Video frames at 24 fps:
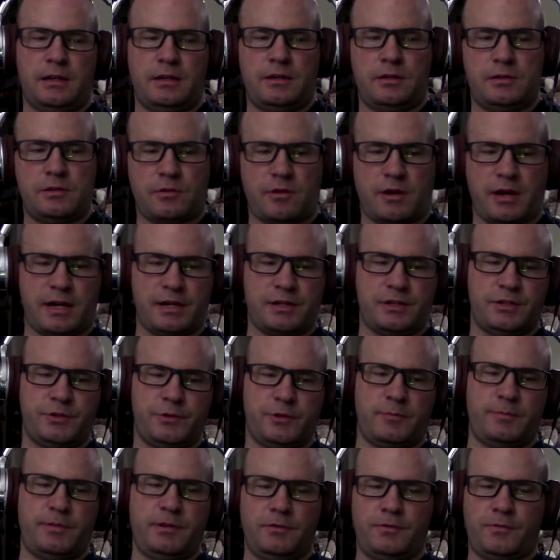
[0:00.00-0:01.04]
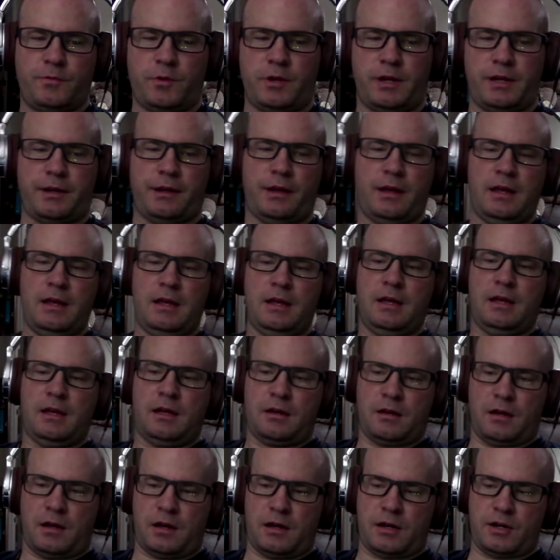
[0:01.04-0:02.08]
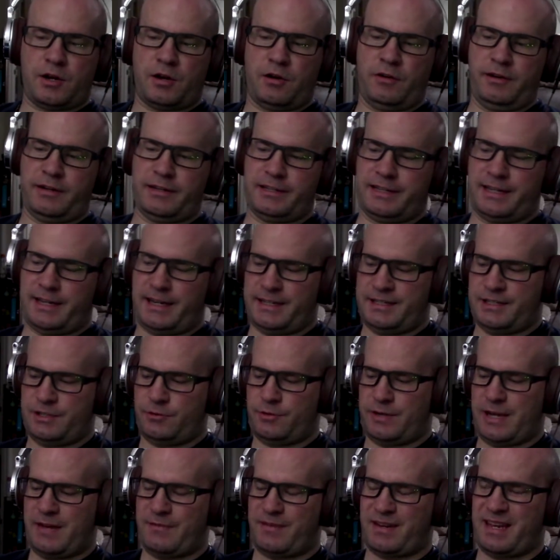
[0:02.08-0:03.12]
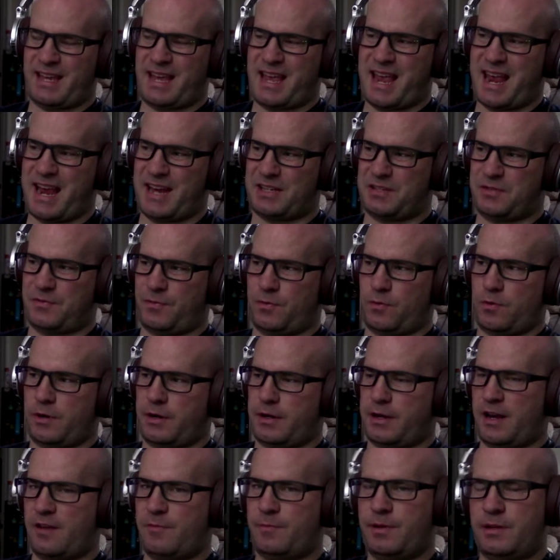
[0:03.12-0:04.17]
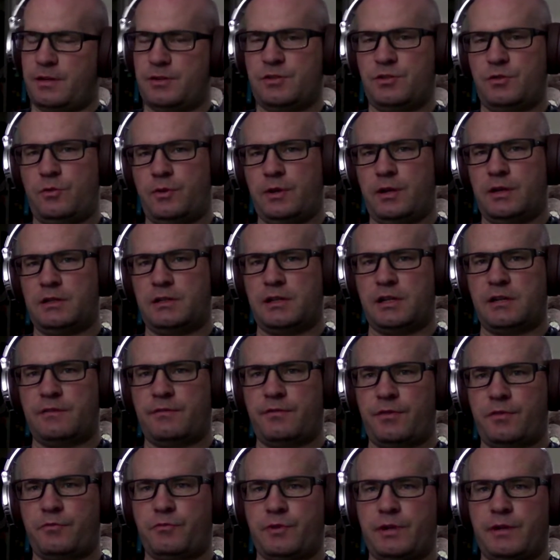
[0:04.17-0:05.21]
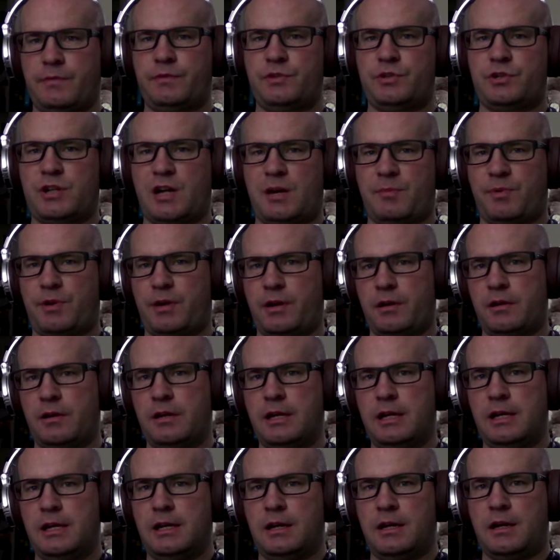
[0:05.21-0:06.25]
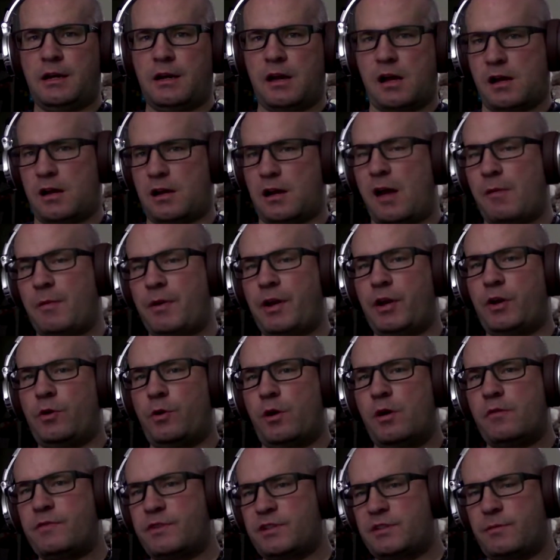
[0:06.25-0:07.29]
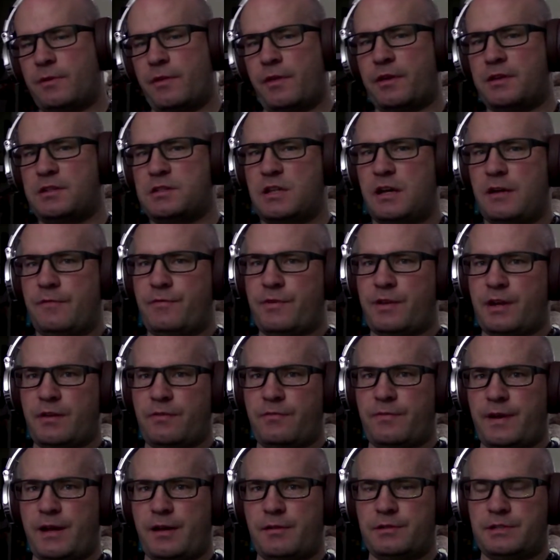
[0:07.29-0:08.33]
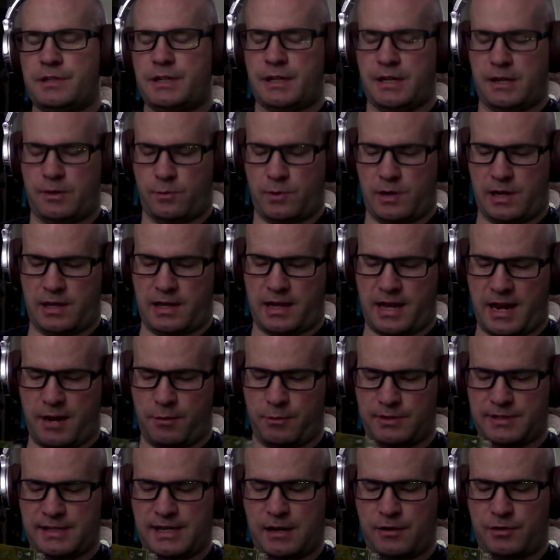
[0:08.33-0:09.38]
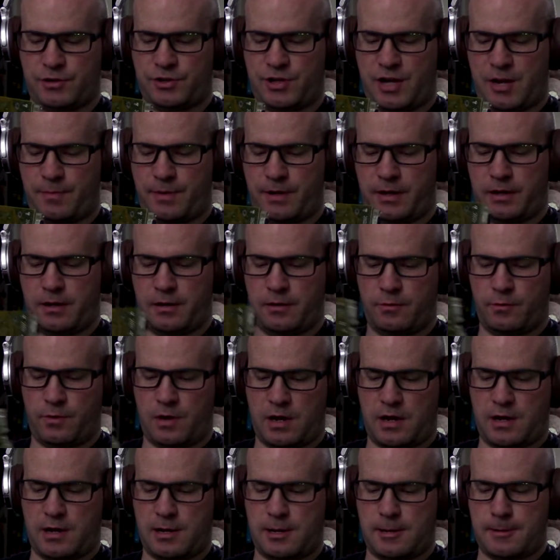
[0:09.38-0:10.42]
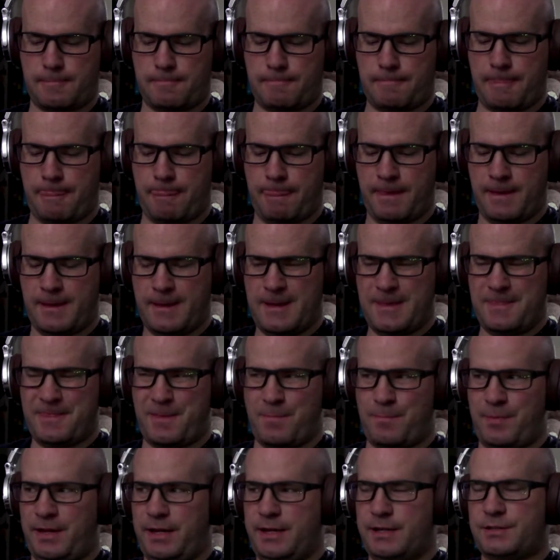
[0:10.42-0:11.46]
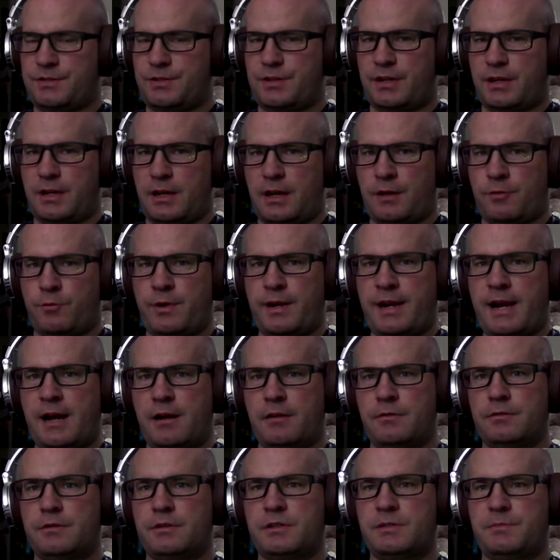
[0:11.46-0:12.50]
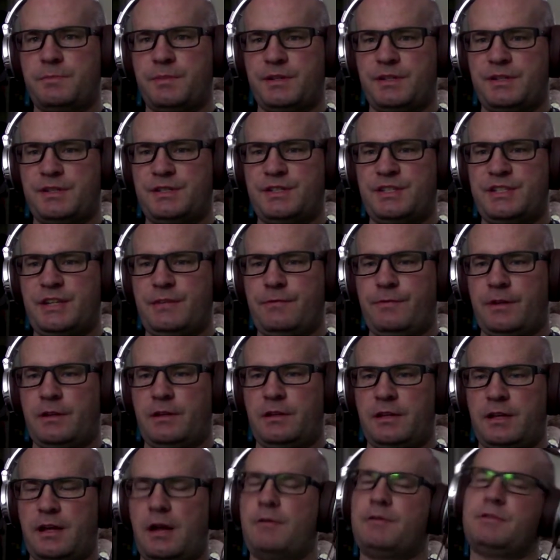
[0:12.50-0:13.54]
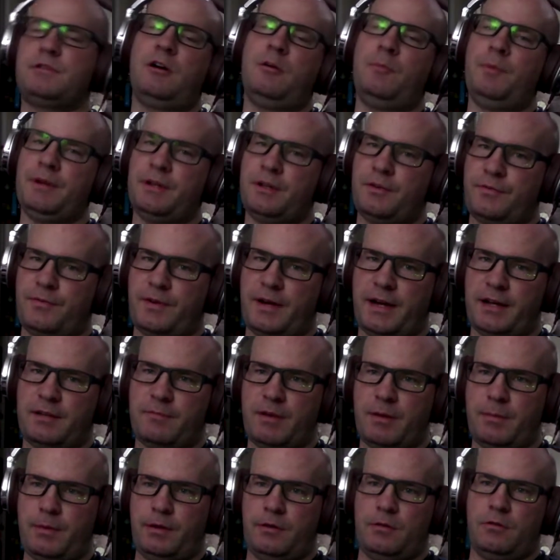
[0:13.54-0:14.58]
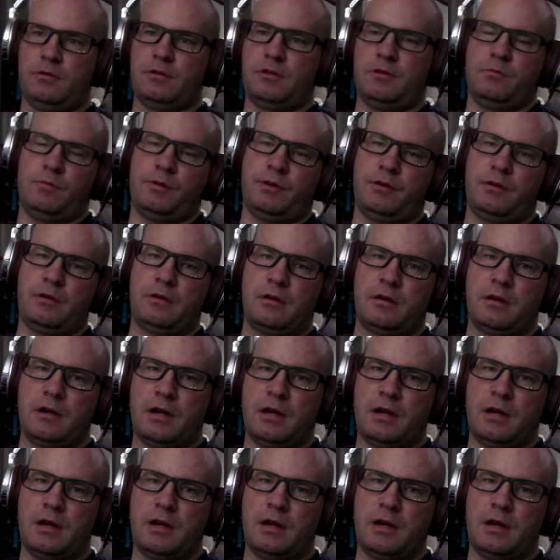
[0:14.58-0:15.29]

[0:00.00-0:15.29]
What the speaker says: trying to do a build for it. Currently, I don't have a case for it. I've been doing a lot of thrift shopping. I'm going to go over some of the stuff that I found today while I was out shopping. The biggest thing, I went out specifically, I was hoping to find maybe an old computer,